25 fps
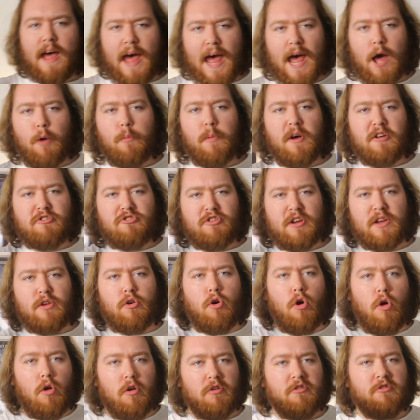how much it
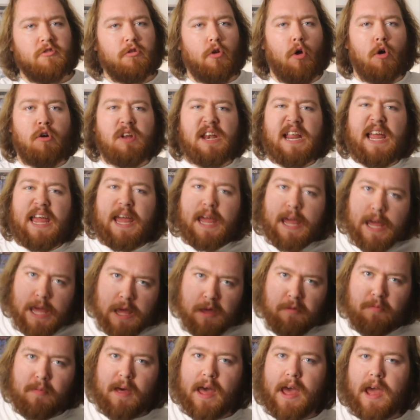costs on
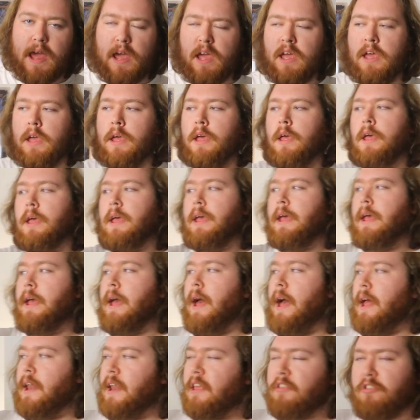eBay.
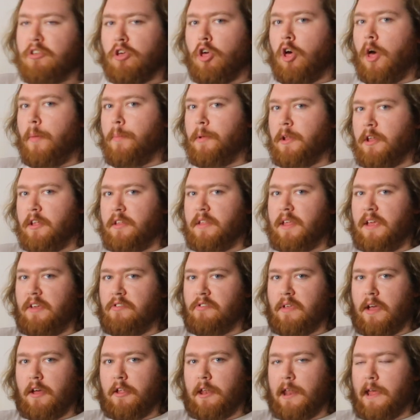And there's a couple of
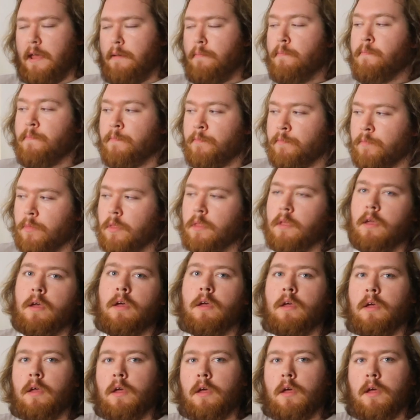these out there.
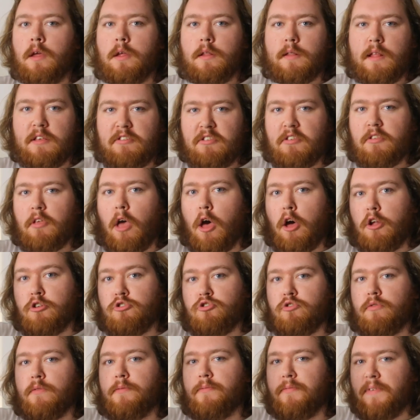This is
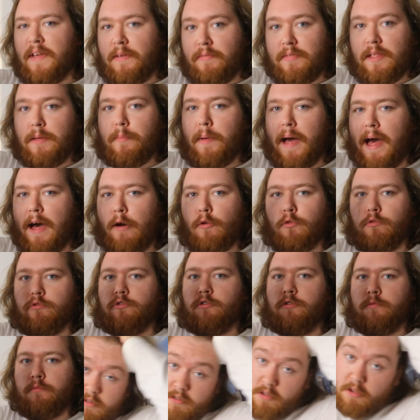
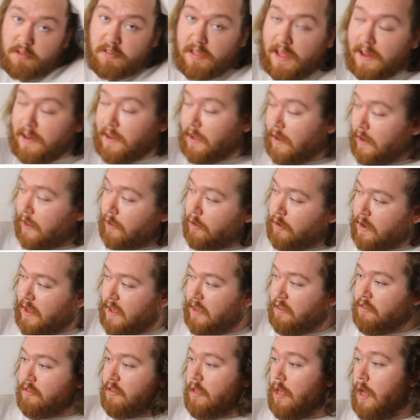£150. So technically on
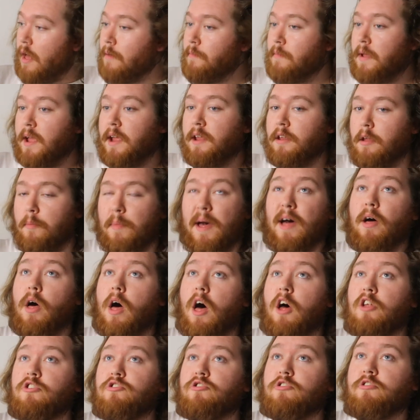this, I've made about
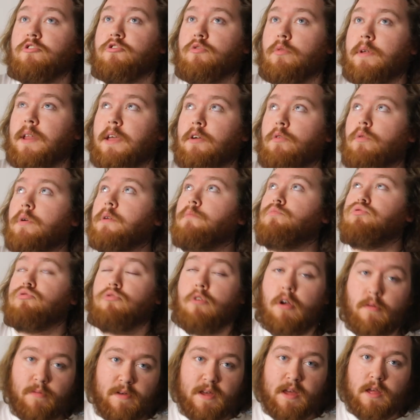120 quid
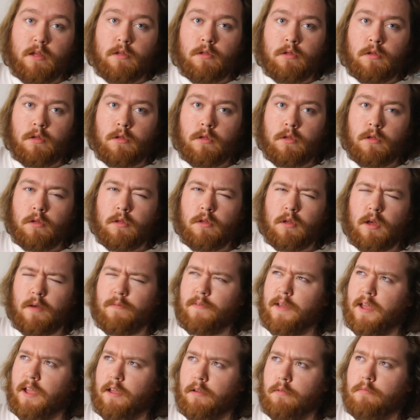profit, I
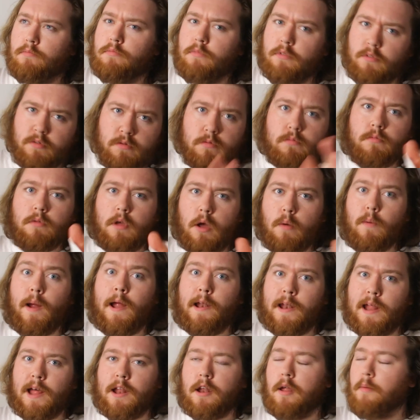think.
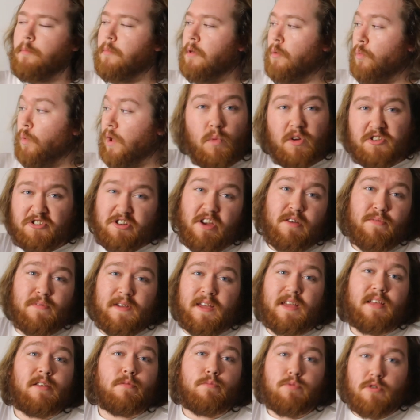Around that number, which I
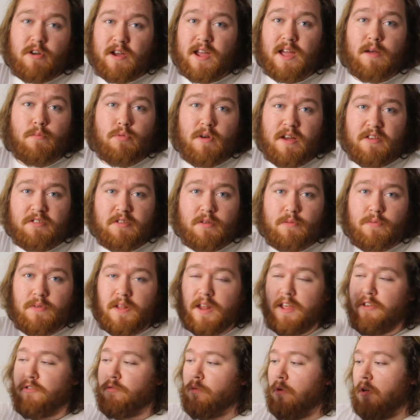think is pretty impressive for
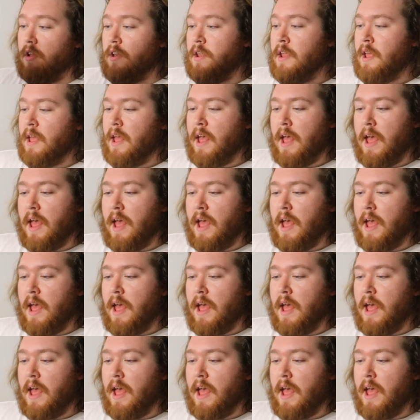this one.